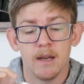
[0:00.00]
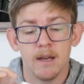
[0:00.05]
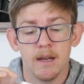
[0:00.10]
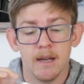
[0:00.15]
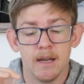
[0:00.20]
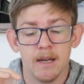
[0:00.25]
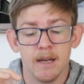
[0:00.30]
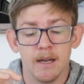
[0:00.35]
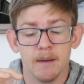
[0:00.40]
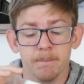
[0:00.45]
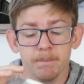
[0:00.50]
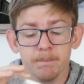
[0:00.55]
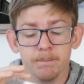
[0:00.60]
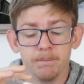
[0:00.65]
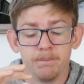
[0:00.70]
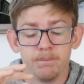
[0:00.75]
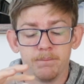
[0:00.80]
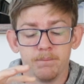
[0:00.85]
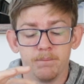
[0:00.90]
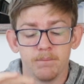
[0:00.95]

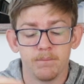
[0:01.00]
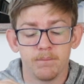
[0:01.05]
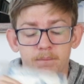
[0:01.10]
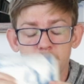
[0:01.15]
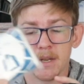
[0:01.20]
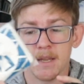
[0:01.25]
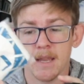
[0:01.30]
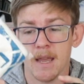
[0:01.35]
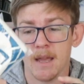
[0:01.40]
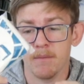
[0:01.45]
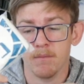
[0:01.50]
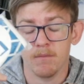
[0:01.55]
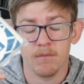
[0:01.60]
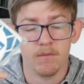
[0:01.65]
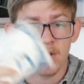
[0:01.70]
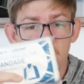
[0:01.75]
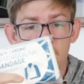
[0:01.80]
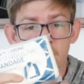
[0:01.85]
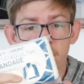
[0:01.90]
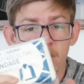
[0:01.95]
But again,
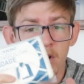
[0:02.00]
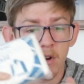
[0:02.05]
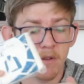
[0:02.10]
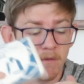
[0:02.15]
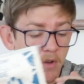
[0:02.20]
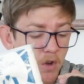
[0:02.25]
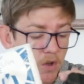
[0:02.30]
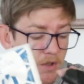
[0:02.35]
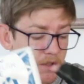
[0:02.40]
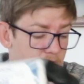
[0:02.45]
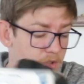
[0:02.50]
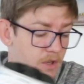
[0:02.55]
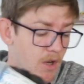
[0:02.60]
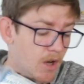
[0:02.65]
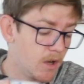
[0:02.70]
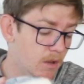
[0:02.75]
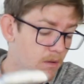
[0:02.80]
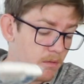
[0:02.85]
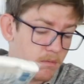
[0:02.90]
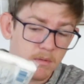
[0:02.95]
very, very
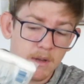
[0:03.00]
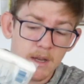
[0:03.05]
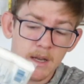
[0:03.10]
versatile.